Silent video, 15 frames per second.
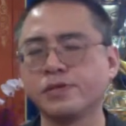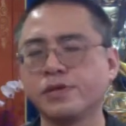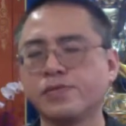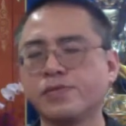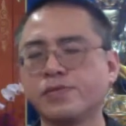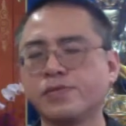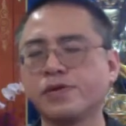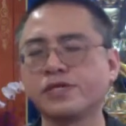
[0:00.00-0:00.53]

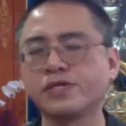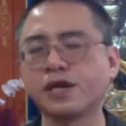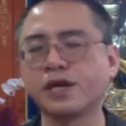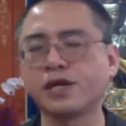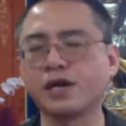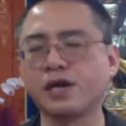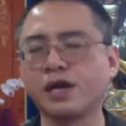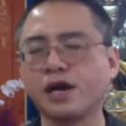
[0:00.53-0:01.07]
We all
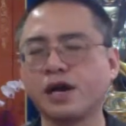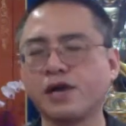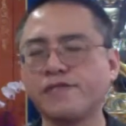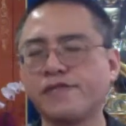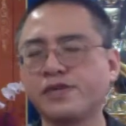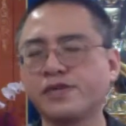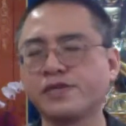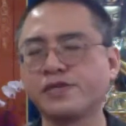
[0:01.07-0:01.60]
start our
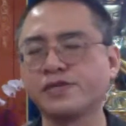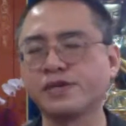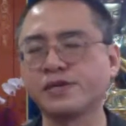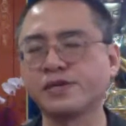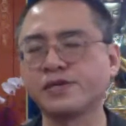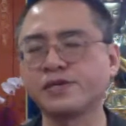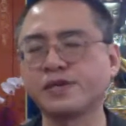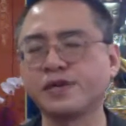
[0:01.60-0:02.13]
life as a
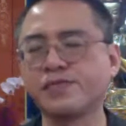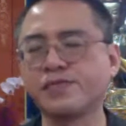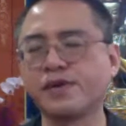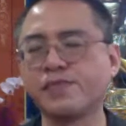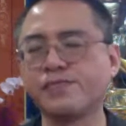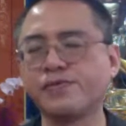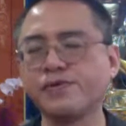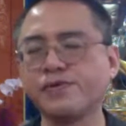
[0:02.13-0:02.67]
single cell
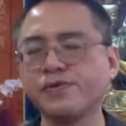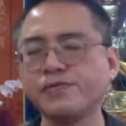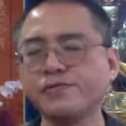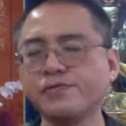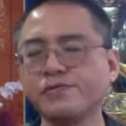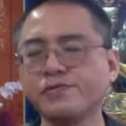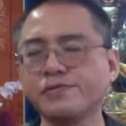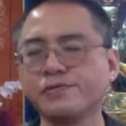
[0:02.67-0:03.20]
embryo,
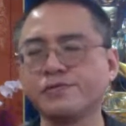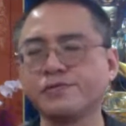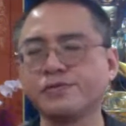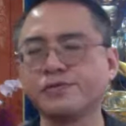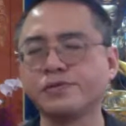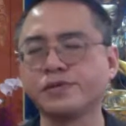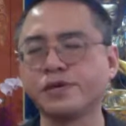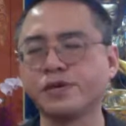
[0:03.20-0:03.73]

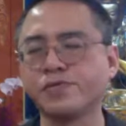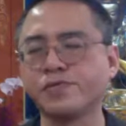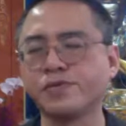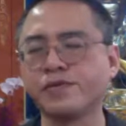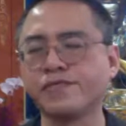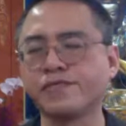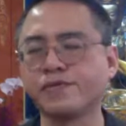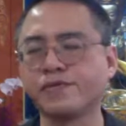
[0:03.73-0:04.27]
and we
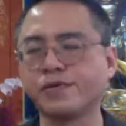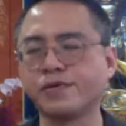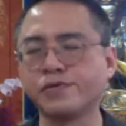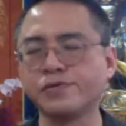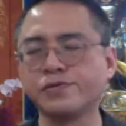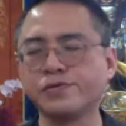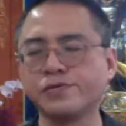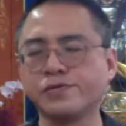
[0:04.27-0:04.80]
have
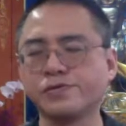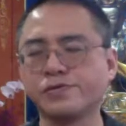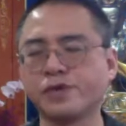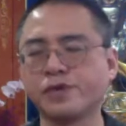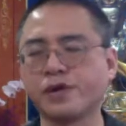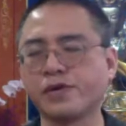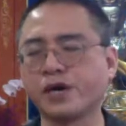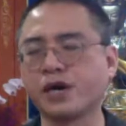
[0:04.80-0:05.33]
grown to
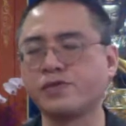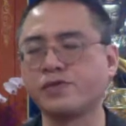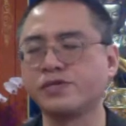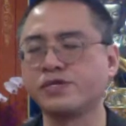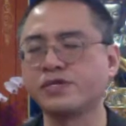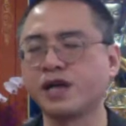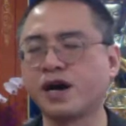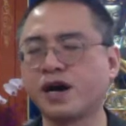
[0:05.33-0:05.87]
our
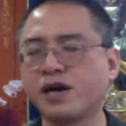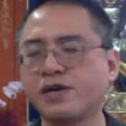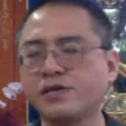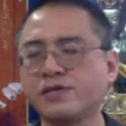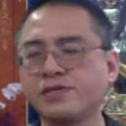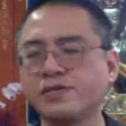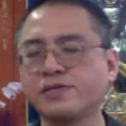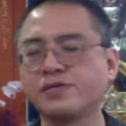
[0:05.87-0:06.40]
current
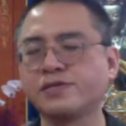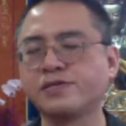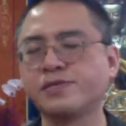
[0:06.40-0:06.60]
size.